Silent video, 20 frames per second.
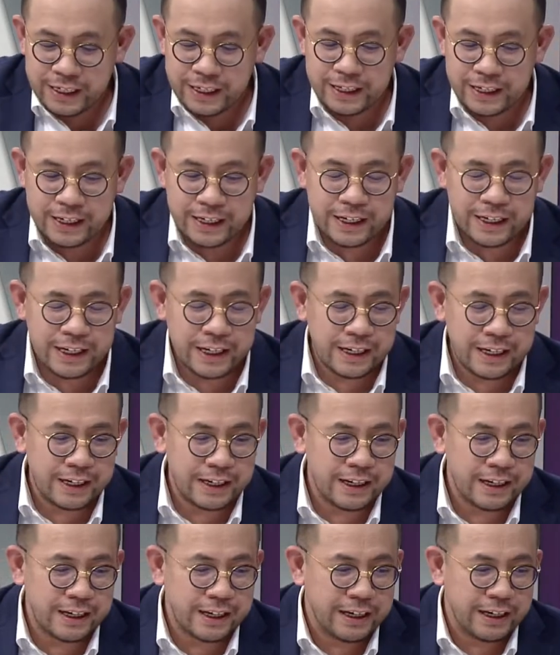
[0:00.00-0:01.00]
you know the
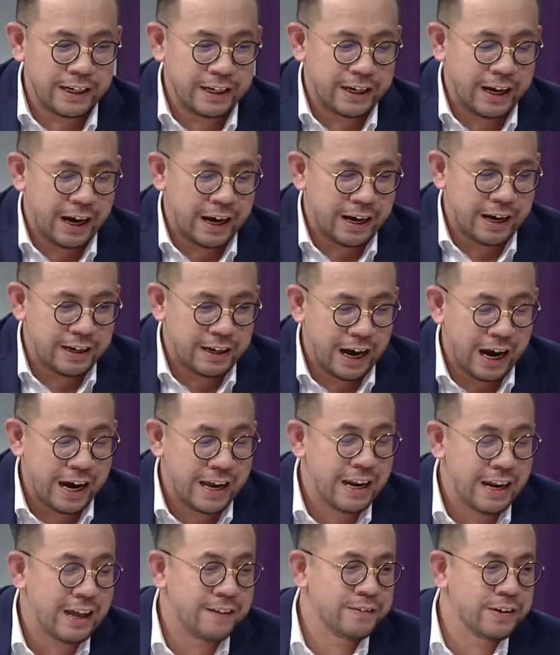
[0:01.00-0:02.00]
the, the, the,
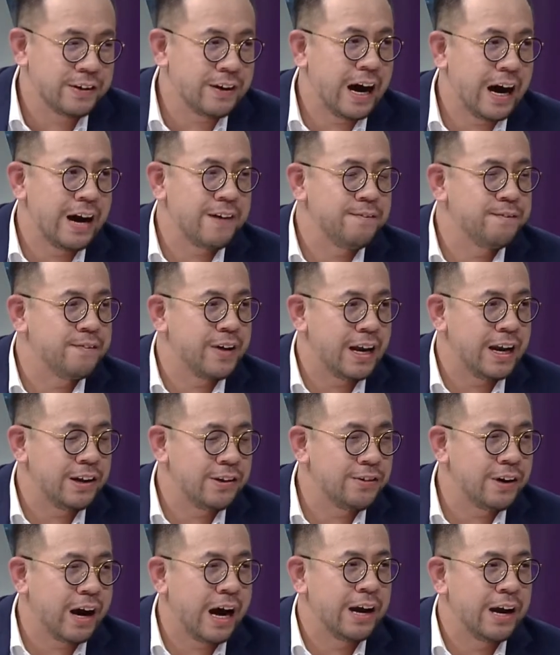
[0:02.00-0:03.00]
the high
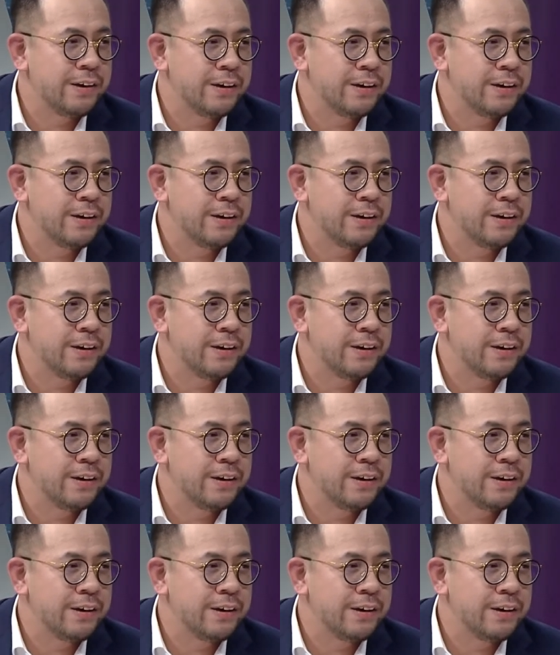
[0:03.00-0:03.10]
level,